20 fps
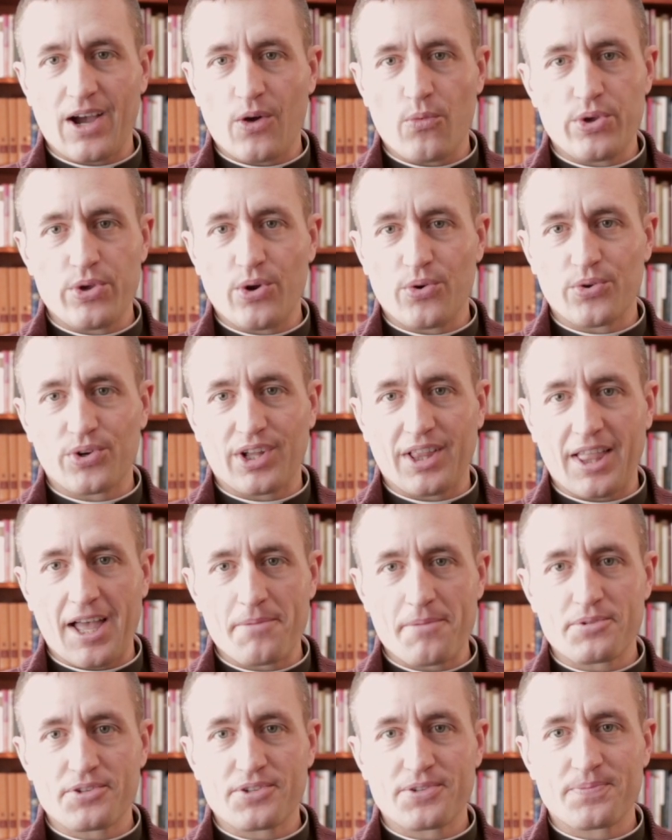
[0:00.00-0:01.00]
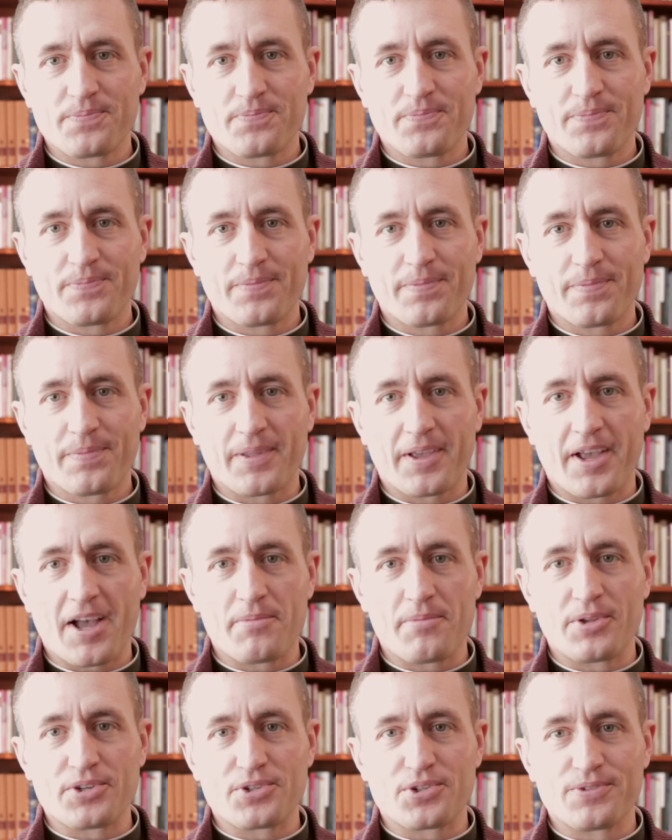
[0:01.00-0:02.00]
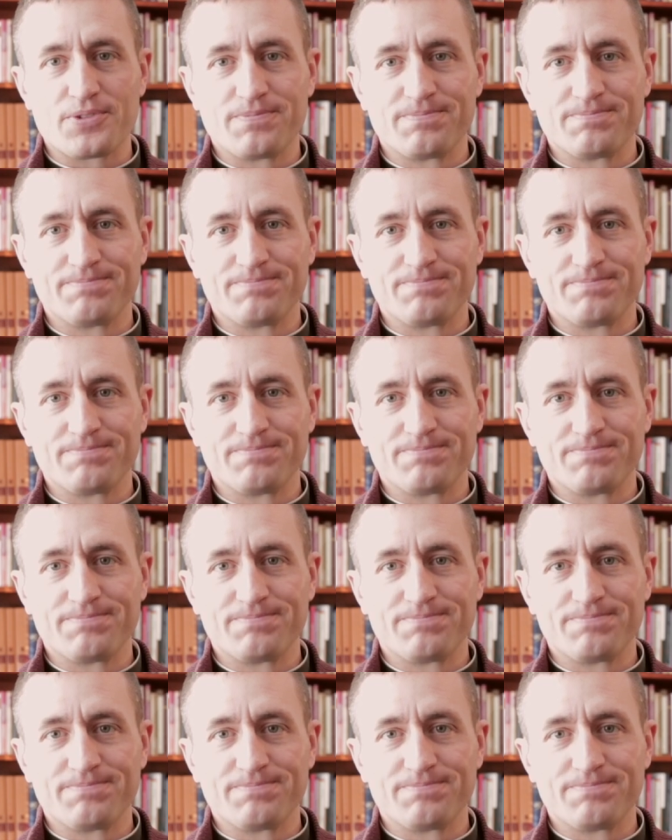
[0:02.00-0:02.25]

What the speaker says: we don't collapse. God bless you.